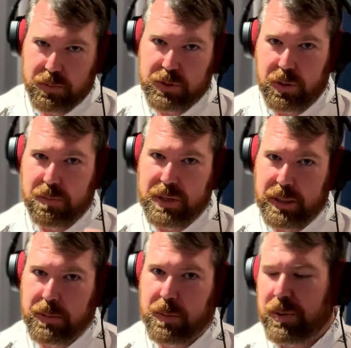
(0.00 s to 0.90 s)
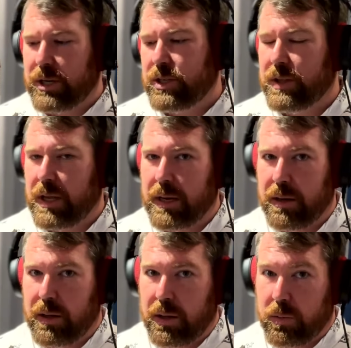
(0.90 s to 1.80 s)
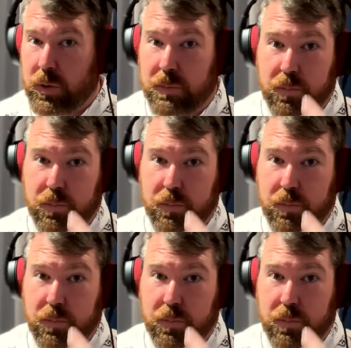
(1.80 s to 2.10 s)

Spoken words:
sort of medium compression that would